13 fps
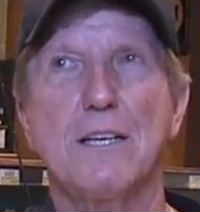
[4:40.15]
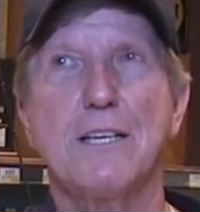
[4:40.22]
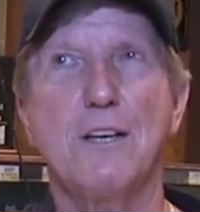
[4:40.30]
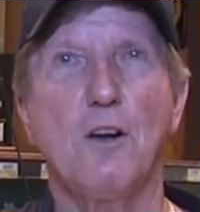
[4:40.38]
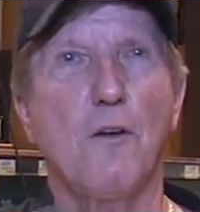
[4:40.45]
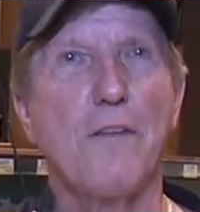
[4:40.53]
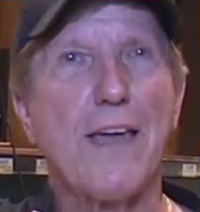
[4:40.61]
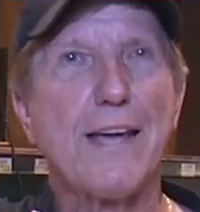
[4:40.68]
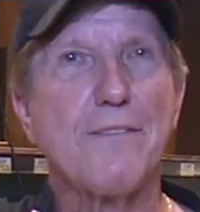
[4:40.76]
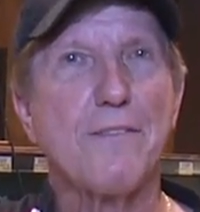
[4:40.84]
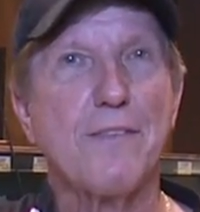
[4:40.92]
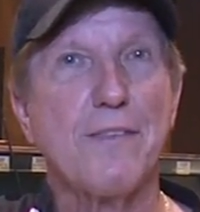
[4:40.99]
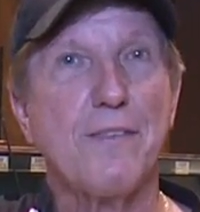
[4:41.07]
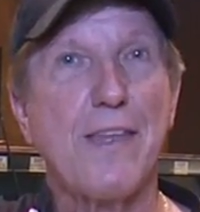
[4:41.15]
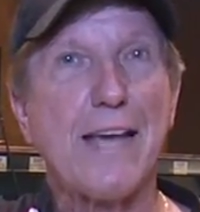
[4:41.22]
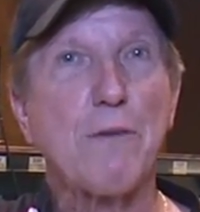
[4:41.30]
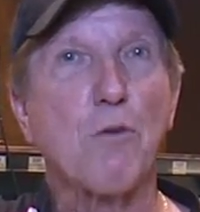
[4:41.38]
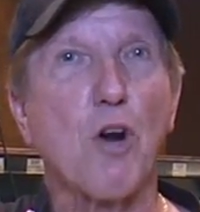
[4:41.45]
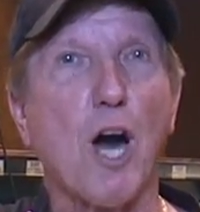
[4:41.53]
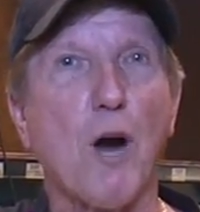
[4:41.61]
You know, and they
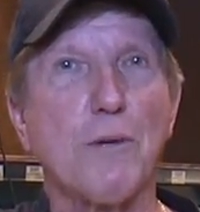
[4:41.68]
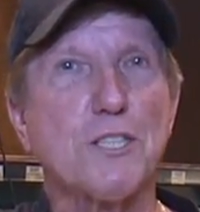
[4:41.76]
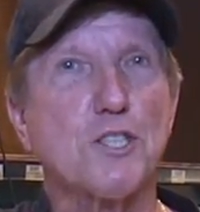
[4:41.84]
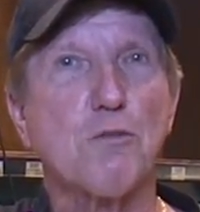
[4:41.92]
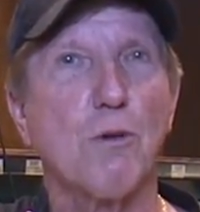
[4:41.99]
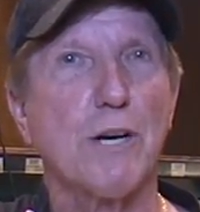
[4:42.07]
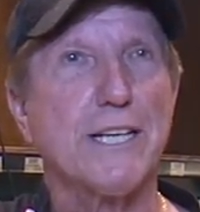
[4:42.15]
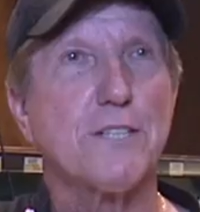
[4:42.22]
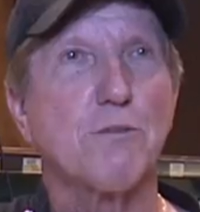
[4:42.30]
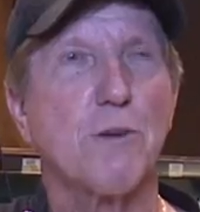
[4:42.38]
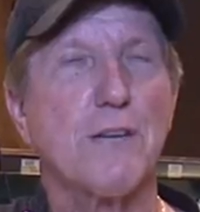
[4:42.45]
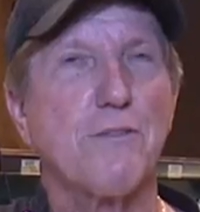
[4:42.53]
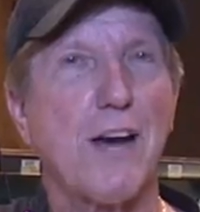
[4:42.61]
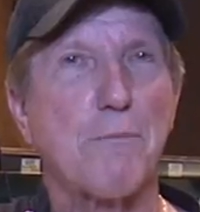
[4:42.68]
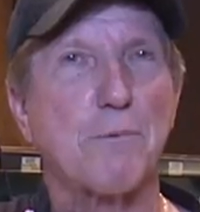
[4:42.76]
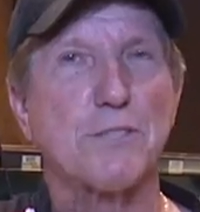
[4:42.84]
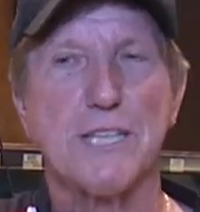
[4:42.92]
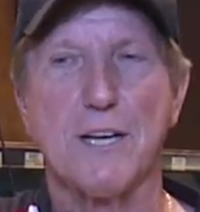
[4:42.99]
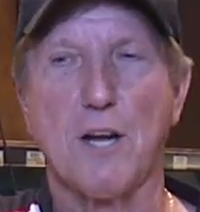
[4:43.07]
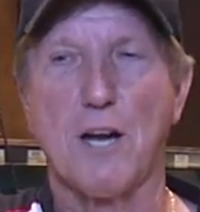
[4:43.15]
were always 20,
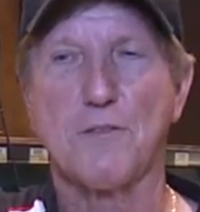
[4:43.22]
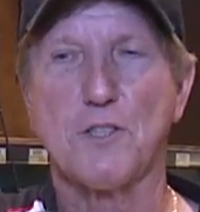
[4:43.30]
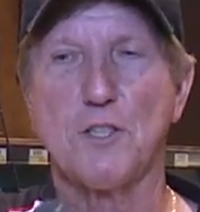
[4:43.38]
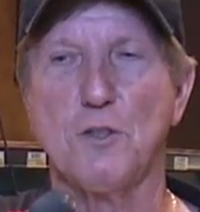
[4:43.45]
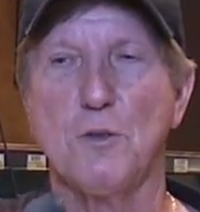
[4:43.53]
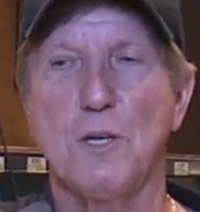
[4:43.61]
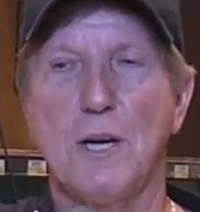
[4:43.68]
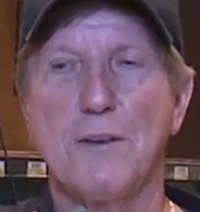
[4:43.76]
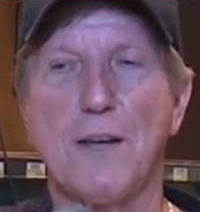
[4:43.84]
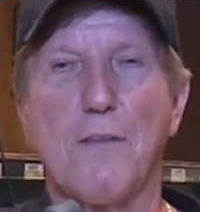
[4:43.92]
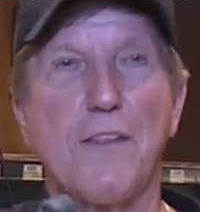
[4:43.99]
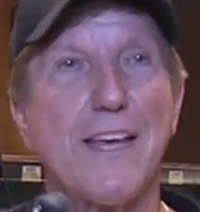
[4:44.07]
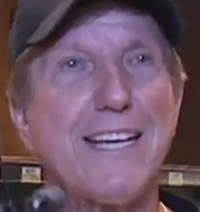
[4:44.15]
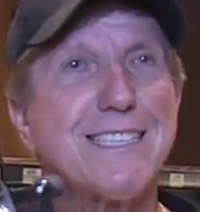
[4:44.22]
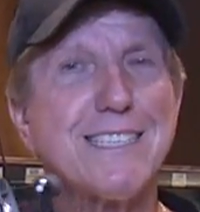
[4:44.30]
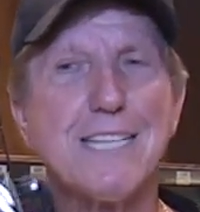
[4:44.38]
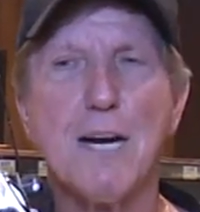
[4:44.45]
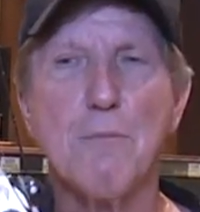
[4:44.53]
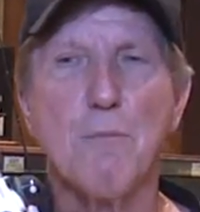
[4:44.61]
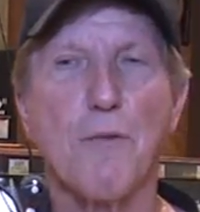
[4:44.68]
25% off too. Now these
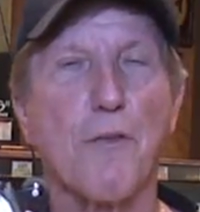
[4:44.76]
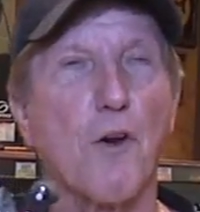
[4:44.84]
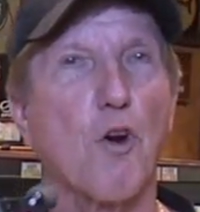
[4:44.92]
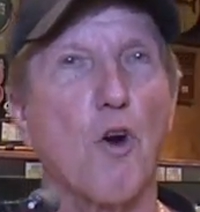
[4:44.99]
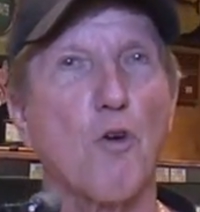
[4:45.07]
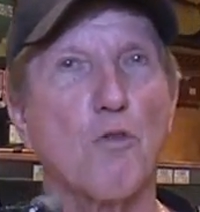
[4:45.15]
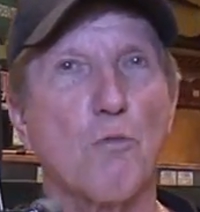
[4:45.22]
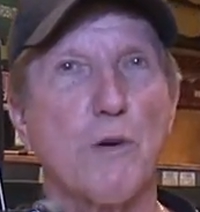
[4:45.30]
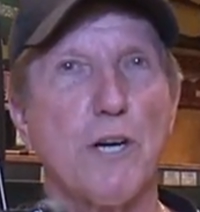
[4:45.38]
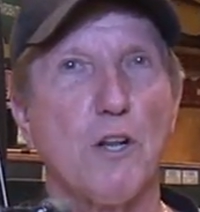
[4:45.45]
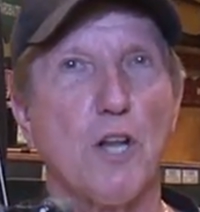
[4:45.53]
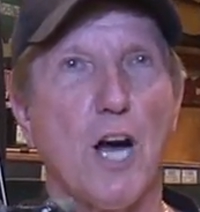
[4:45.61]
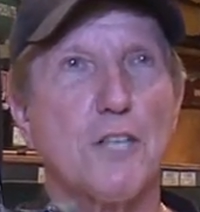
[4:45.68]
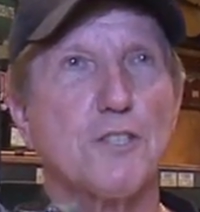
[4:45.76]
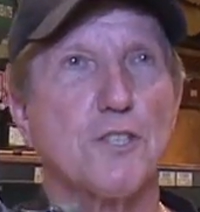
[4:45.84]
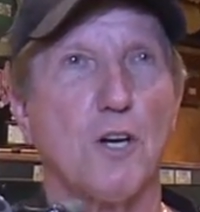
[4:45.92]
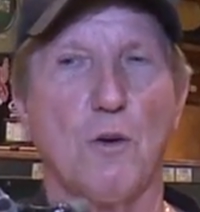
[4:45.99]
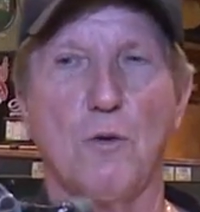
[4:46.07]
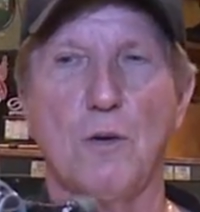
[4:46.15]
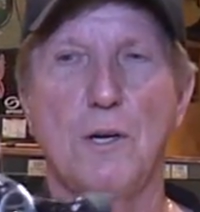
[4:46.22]
come with their own reel
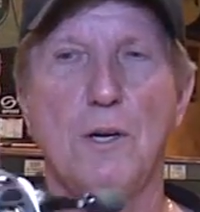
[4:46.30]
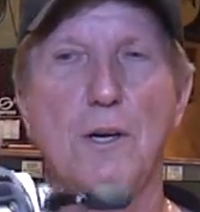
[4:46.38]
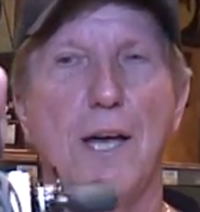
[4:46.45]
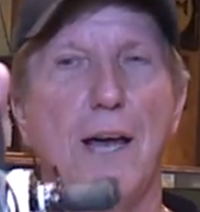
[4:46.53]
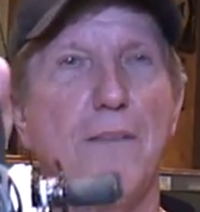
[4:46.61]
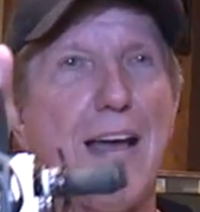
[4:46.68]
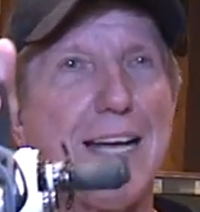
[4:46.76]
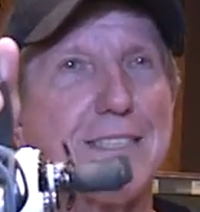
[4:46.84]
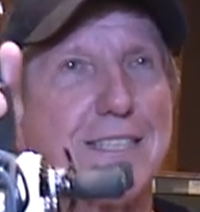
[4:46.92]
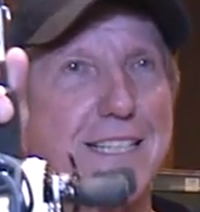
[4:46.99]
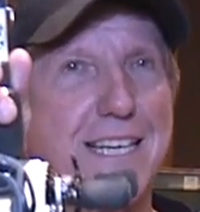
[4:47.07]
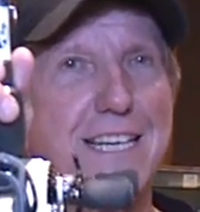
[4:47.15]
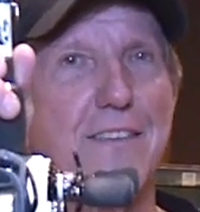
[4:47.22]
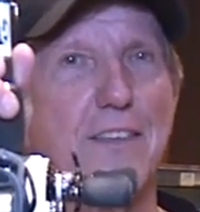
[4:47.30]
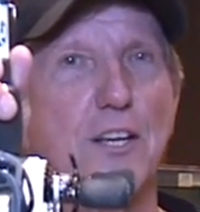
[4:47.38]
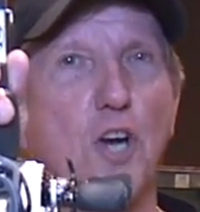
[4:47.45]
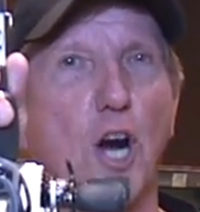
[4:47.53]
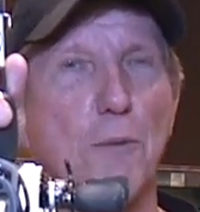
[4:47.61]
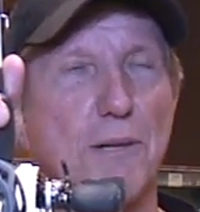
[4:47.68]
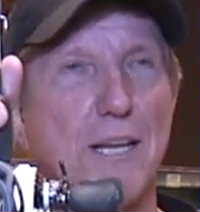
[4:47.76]
also. And that's, again, the
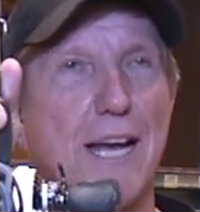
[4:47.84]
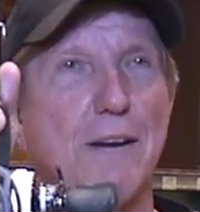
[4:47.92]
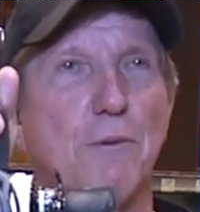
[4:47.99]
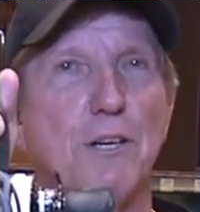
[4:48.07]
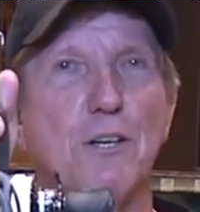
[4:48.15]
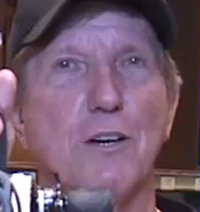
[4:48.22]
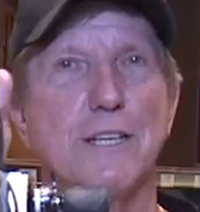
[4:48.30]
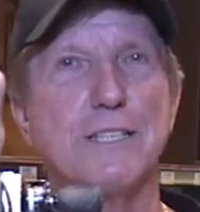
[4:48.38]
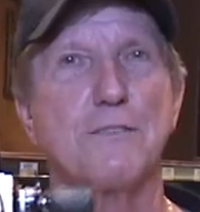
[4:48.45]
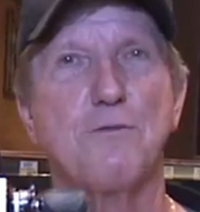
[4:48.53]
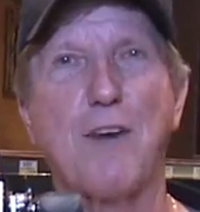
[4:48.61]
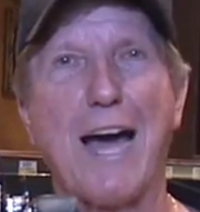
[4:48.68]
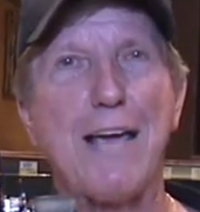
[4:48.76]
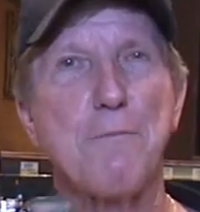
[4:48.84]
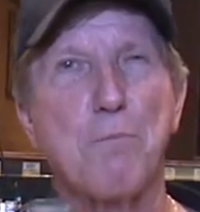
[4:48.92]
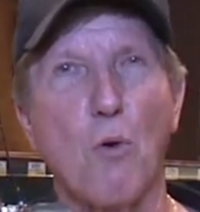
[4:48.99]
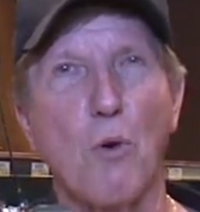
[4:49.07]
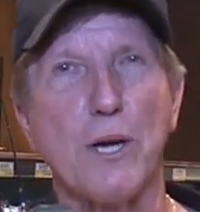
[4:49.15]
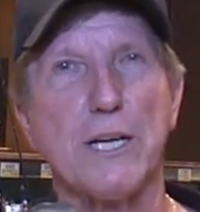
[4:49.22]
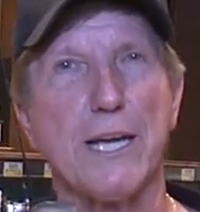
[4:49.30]
carbon light reel is
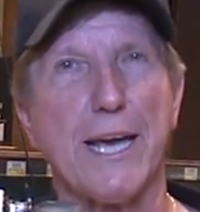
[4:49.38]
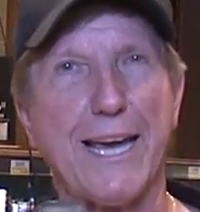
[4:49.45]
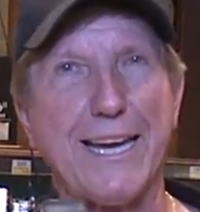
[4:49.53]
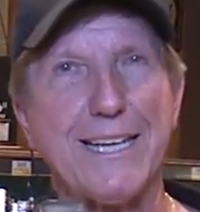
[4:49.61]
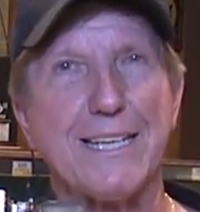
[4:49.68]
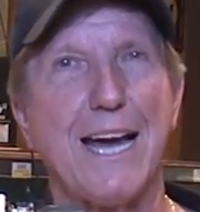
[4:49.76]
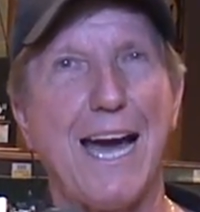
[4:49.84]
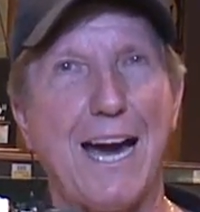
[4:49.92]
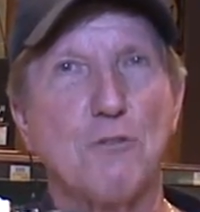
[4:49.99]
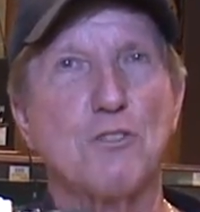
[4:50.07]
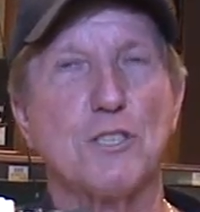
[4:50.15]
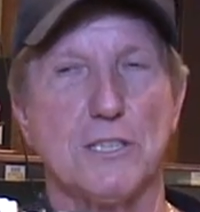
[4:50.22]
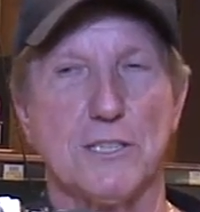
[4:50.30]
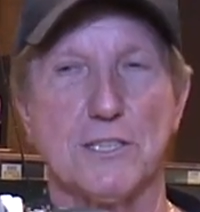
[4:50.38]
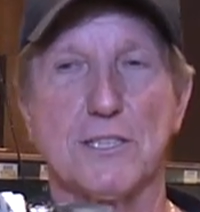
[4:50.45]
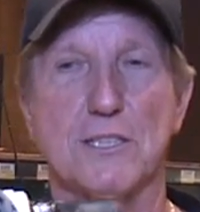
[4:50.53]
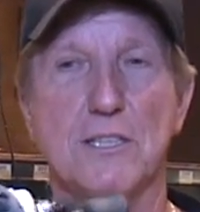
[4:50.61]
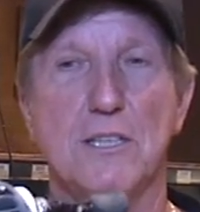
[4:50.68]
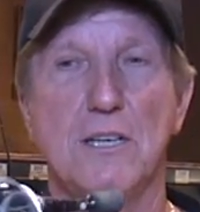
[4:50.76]
5.8 ounces.